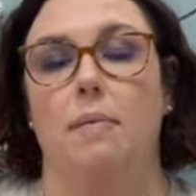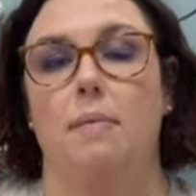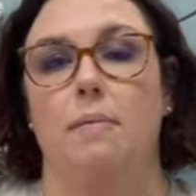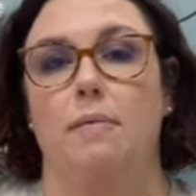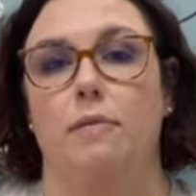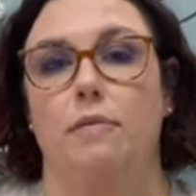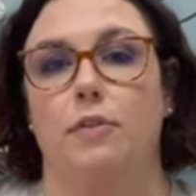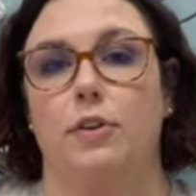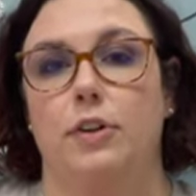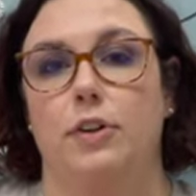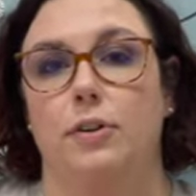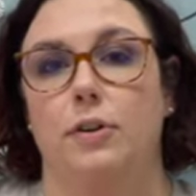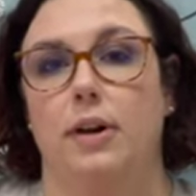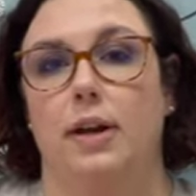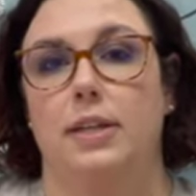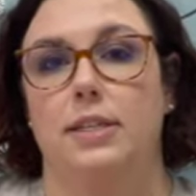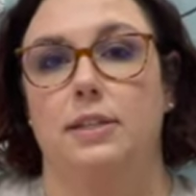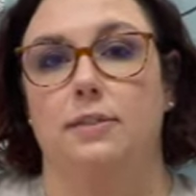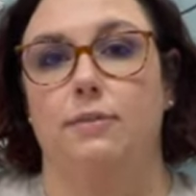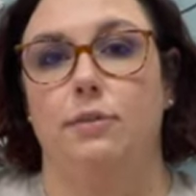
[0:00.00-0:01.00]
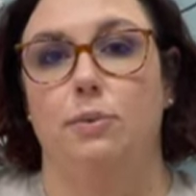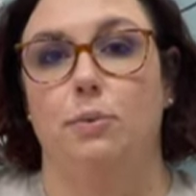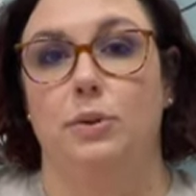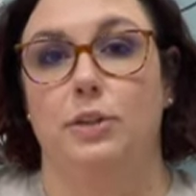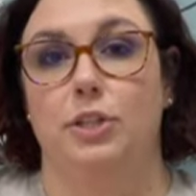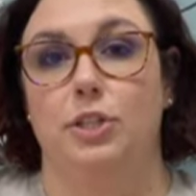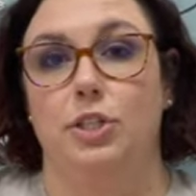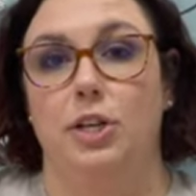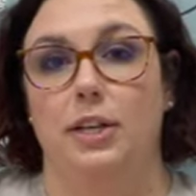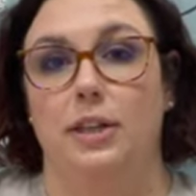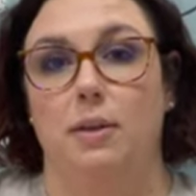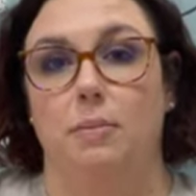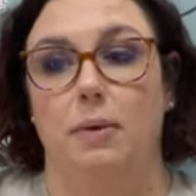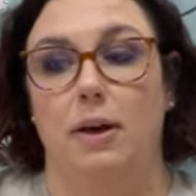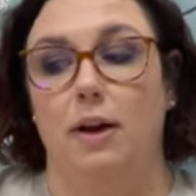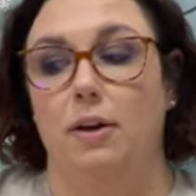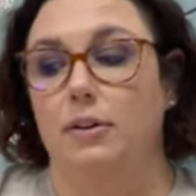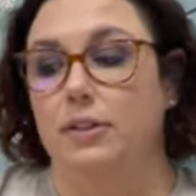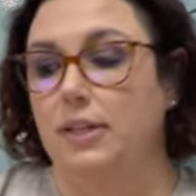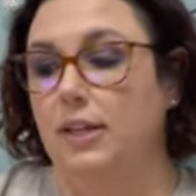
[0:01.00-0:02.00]
for you guys if you want to check them
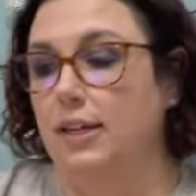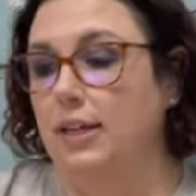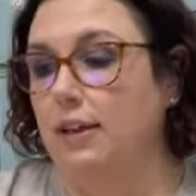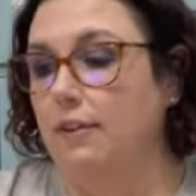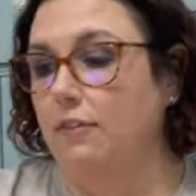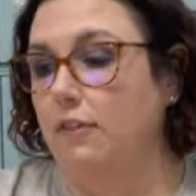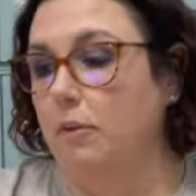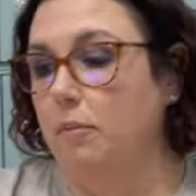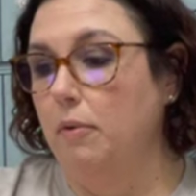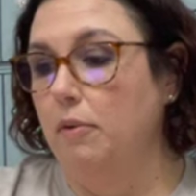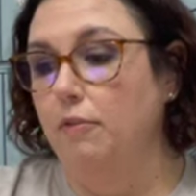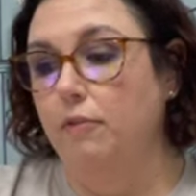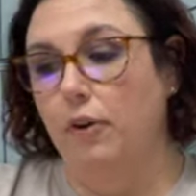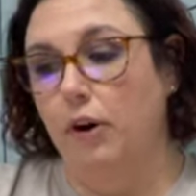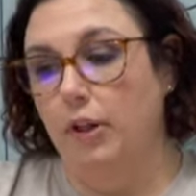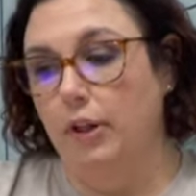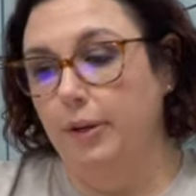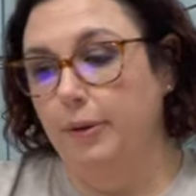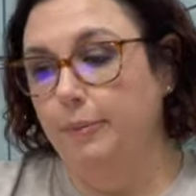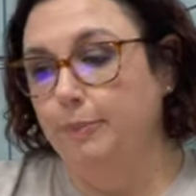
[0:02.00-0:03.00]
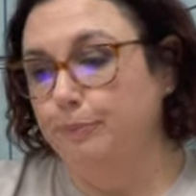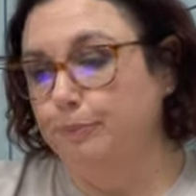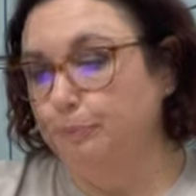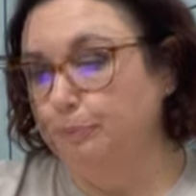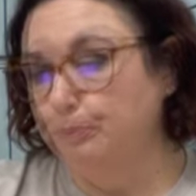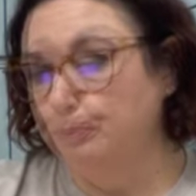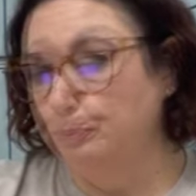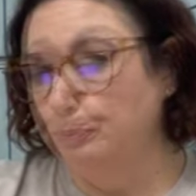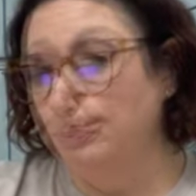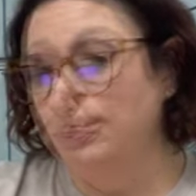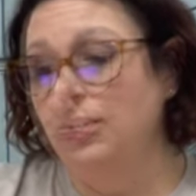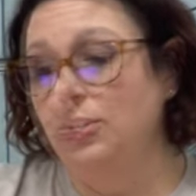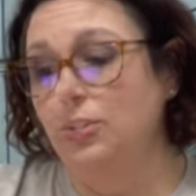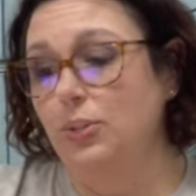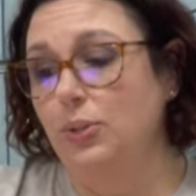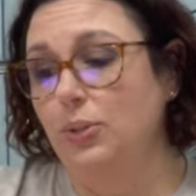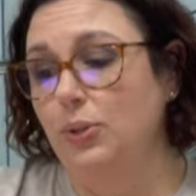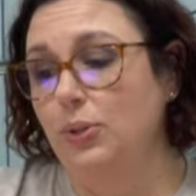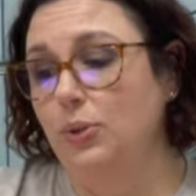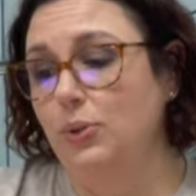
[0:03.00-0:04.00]
out and give them a follow. We went
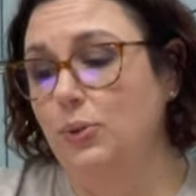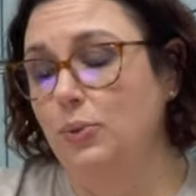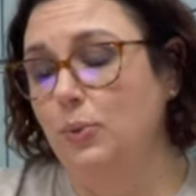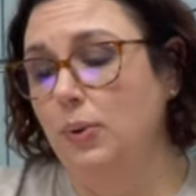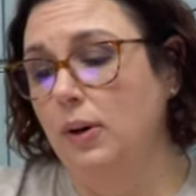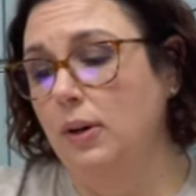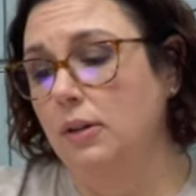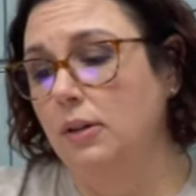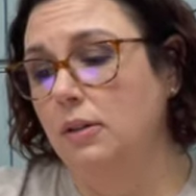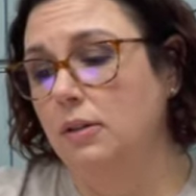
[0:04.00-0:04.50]
to